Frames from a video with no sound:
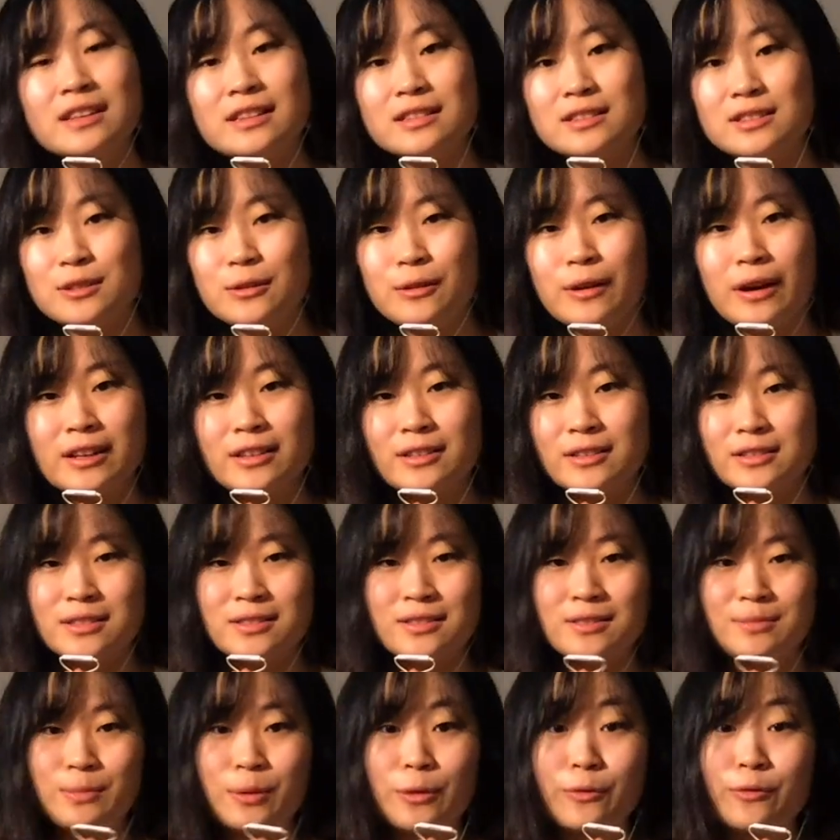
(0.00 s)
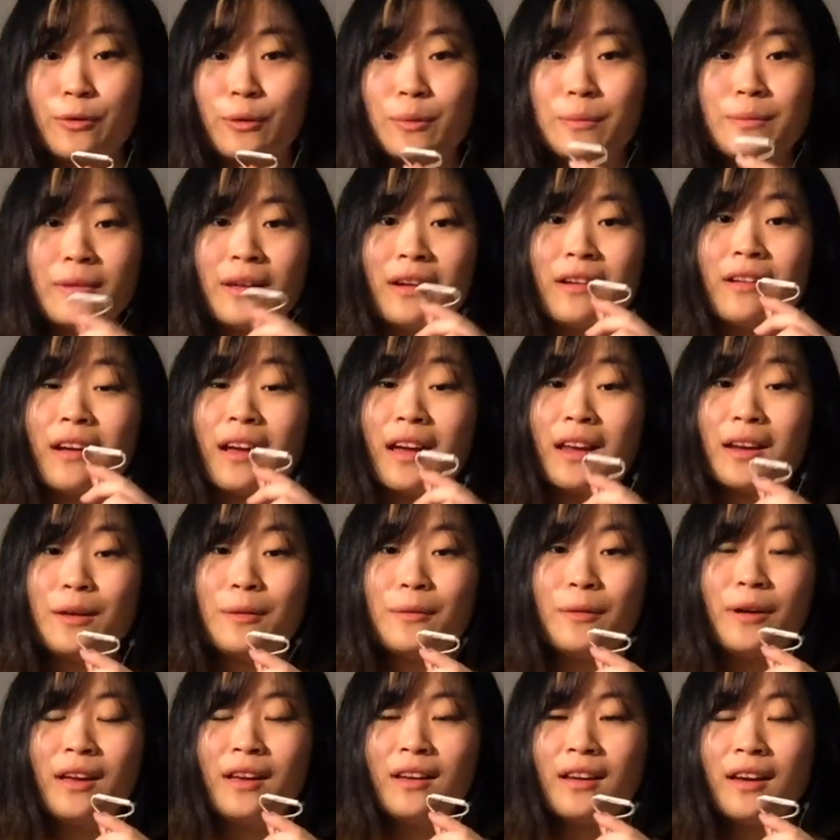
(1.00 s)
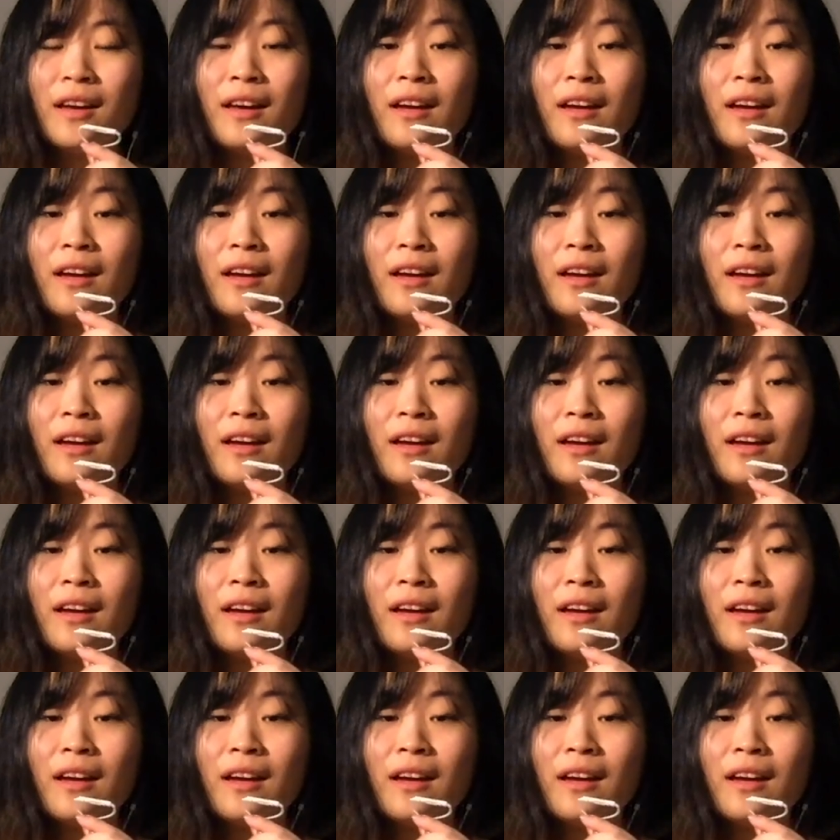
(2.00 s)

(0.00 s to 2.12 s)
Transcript: and so I just performed better anyway.